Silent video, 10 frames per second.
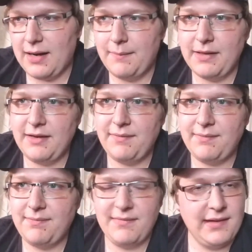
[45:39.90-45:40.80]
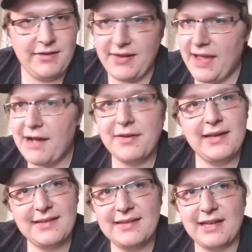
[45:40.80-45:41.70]
And if you
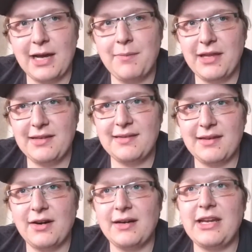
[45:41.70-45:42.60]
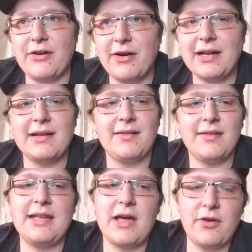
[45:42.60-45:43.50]
haven't, it's time they start hearing
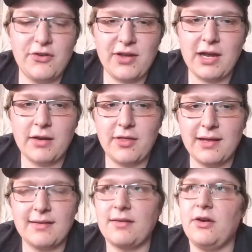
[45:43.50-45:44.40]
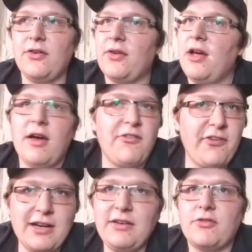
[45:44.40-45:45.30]
the other side of things. There's
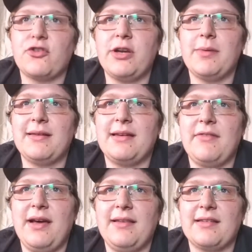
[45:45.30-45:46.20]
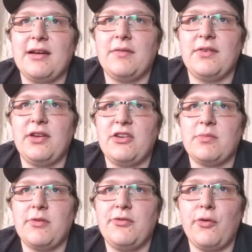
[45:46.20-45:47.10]
effective treatments, and I've had this
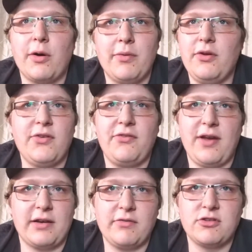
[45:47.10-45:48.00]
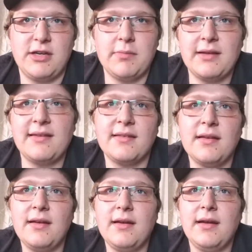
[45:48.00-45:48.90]
conversation before, but there's effective treatments,
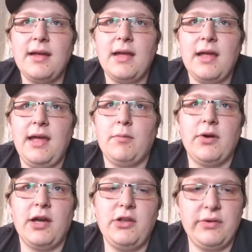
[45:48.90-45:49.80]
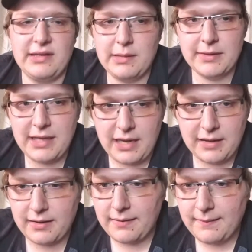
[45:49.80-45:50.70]
and we're not using them in
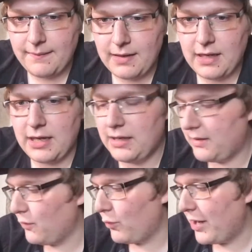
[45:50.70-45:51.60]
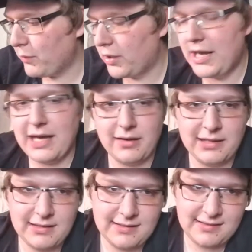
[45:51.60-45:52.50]
Canada. And the way we're
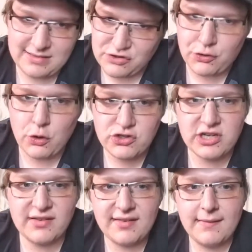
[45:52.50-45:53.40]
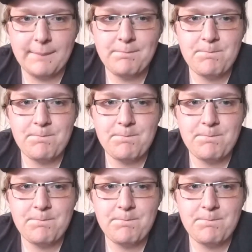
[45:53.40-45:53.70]
handling this is atrocious.